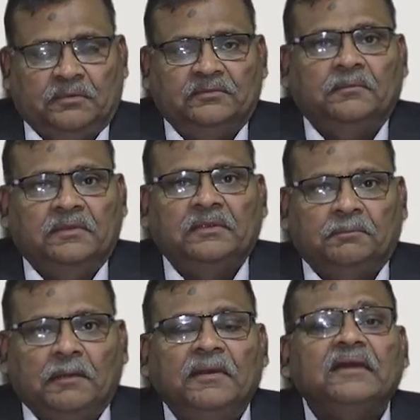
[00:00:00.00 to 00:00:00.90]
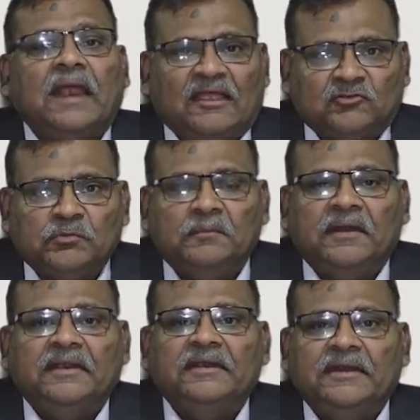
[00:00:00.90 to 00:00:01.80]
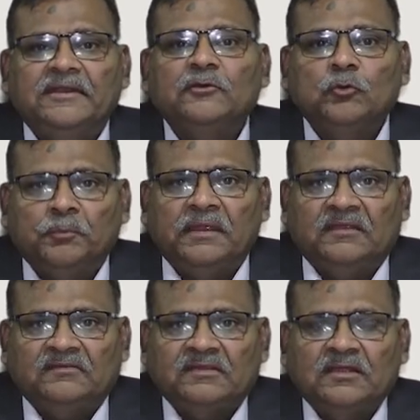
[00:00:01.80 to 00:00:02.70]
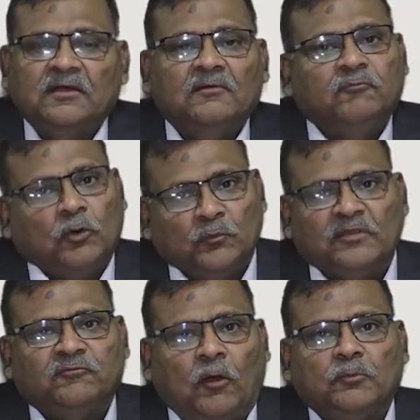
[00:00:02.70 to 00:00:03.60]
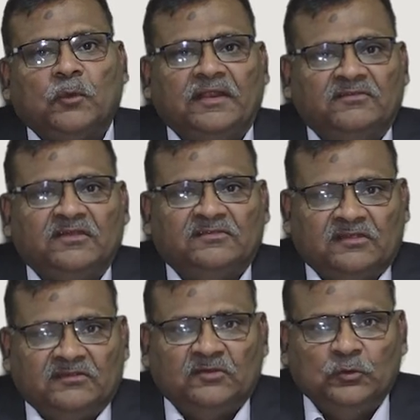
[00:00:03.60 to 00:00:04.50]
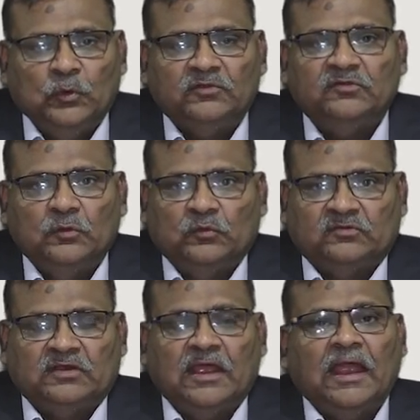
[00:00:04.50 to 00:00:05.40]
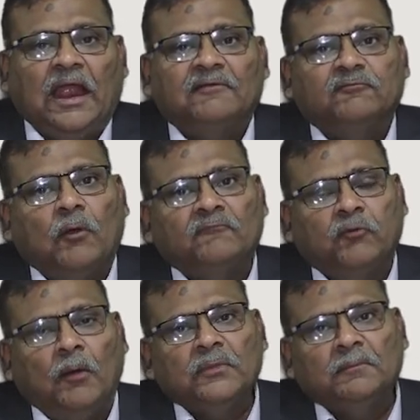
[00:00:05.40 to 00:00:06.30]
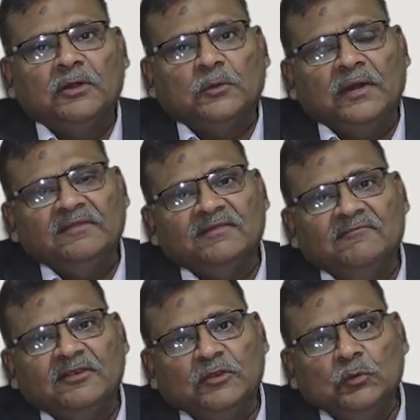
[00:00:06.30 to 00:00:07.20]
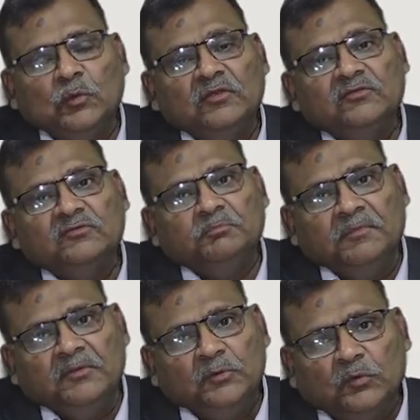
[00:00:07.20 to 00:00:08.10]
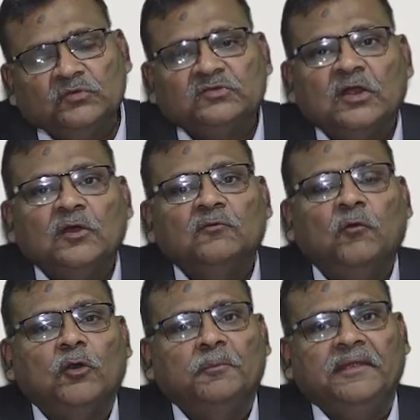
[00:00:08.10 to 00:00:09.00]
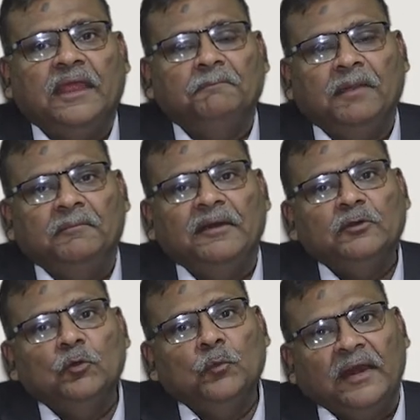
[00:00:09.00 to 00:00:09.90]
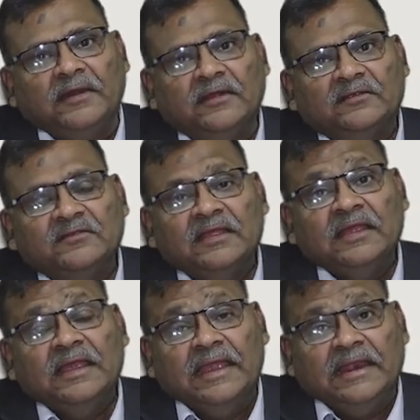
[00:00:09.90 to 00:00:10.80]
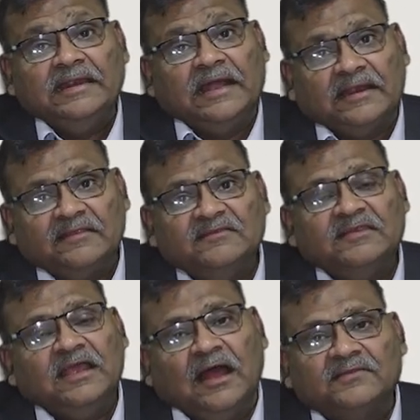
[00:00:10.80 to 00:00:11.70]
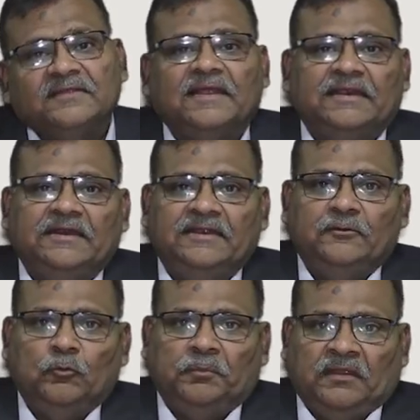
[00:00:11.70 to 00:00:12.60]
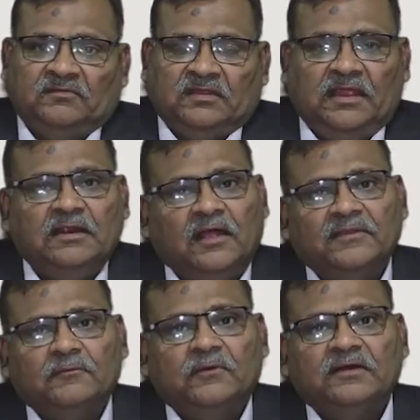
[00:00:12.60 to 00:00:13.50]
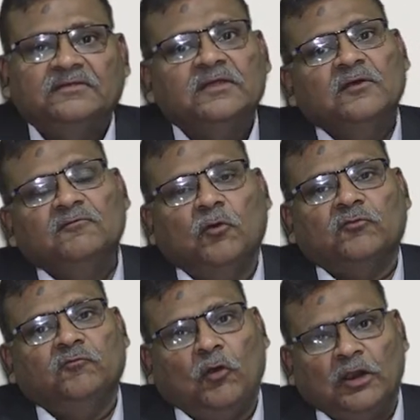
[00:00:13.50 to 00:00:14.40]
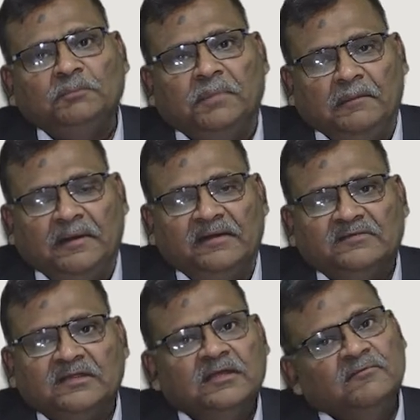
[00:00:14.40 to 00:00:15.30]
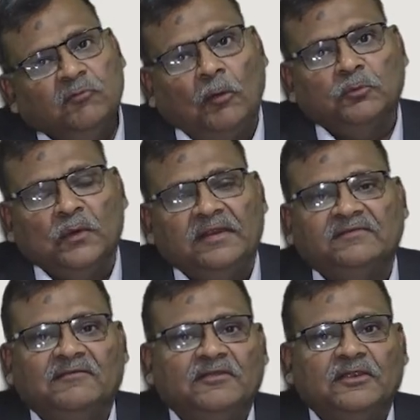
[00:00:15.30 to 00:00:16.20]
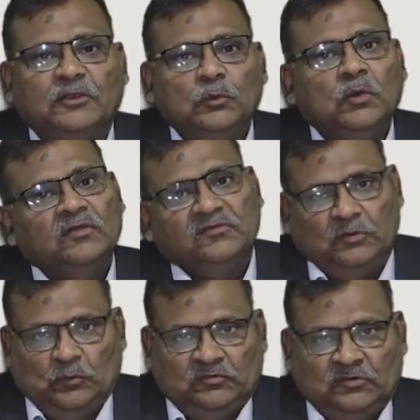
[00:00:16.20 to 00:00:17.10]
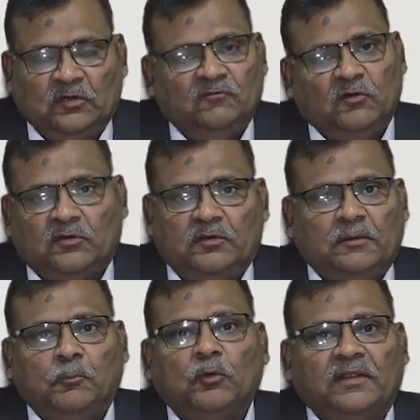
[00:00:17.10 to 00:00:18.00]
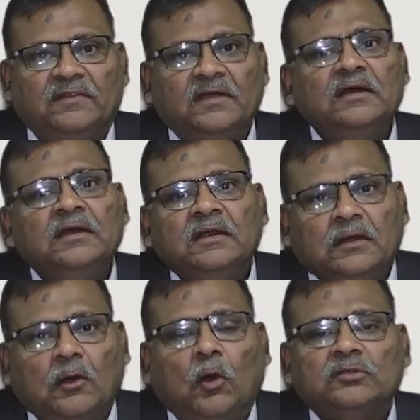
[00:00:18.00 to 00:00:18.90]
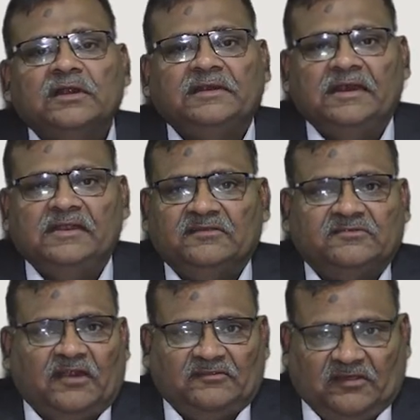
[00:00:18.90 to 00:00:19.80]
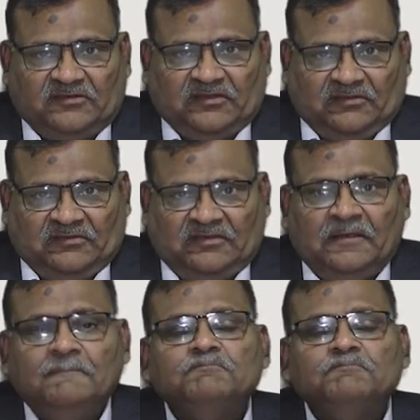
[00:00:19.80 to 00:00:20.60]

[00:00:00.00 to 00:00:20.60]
The payment has to be made in Indian rupees, for which Form 26Q is used, and form number 27Q is used for making payment to vendors in currency other than Indian rupees. In other words, for foreign payments, Form 27Q is used for reporting the all the TDS transactions.